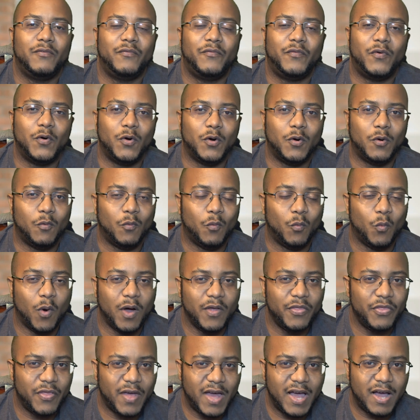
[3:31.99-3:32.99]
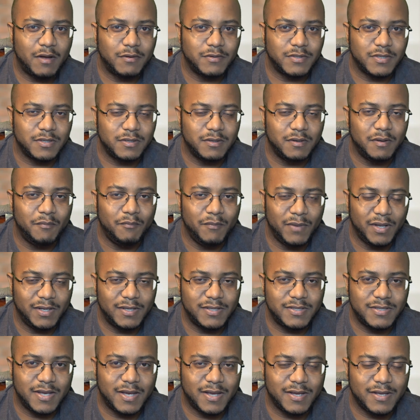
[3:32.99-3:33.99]
for 1,000
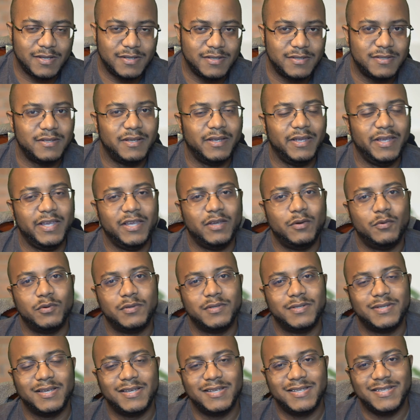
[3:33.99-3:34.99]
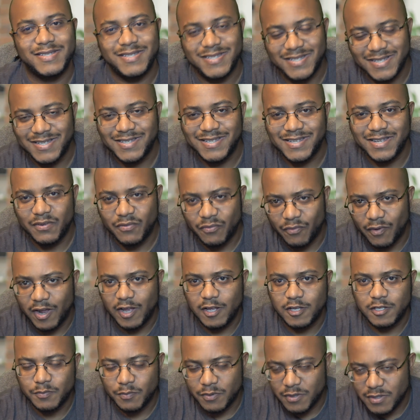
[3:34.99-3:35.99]
milliseconds equals 60
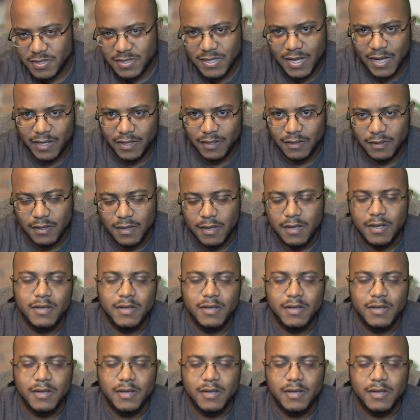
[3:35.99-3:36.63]
frames per second.